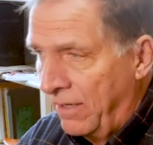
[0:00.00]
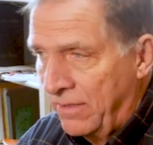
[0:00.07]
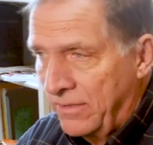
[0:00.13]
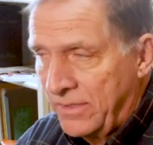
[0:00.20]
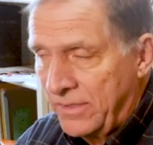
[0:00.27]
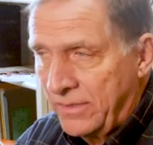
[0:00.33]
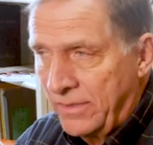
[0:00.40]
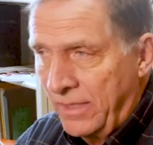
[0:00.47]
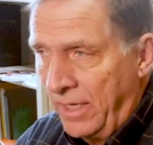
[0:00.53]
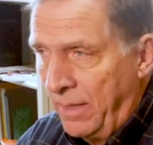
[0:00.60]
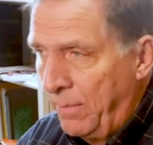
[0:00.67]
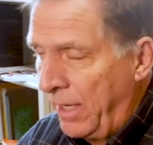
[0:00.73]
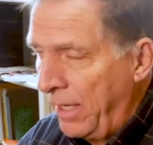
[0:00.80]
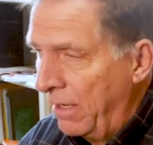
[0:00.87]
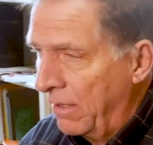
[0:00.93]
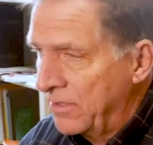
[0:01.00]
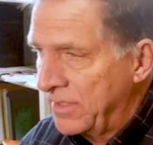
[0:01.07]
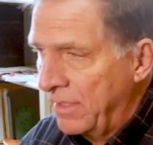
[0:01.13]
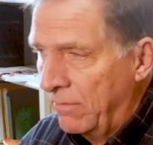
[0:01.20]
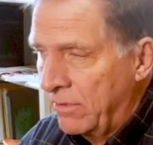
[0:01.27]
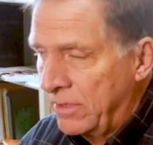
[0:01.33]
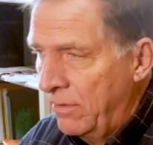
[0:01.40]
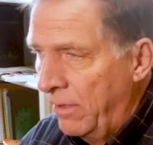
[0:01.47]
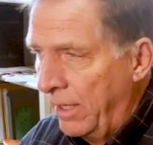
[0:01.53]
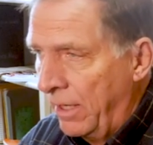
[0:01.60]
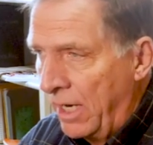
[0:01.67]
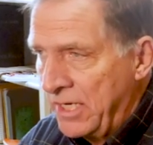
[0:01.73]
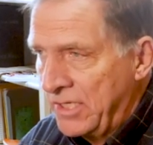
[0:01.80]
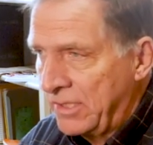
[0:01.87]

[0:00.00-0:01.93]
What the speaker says: else that was doing